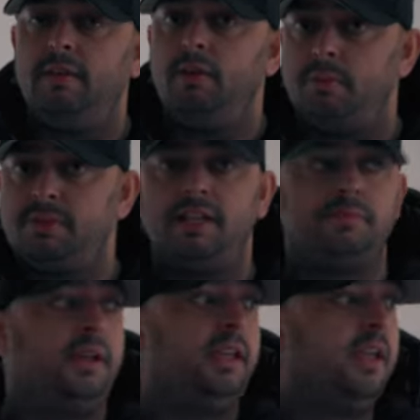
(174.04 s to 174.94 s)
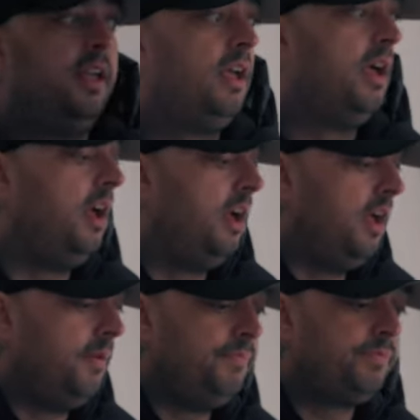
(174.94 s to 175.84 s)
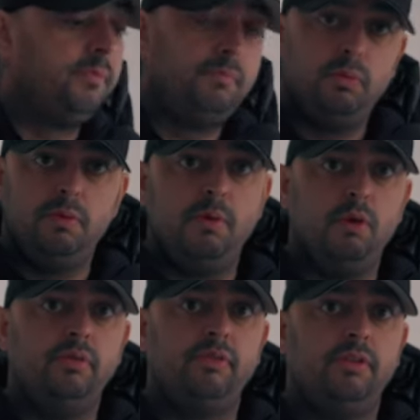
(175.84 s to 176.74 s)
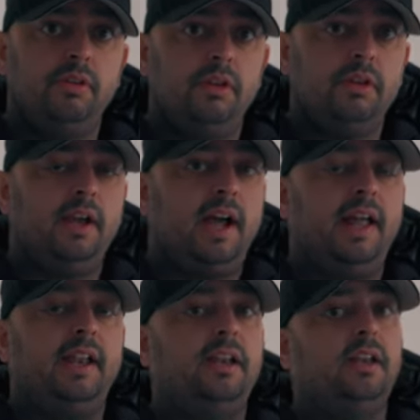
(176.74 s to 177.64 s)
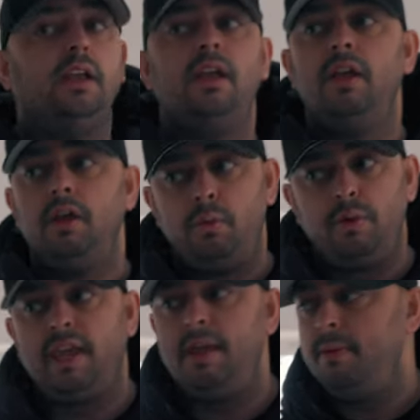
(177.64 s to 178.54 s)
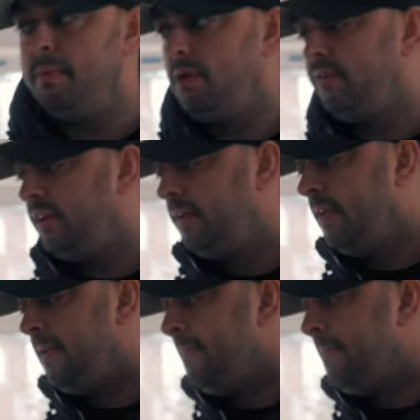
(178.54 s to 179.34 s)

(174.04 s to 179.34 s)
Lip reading: it. Upsets me. But we move, and we keep it moving.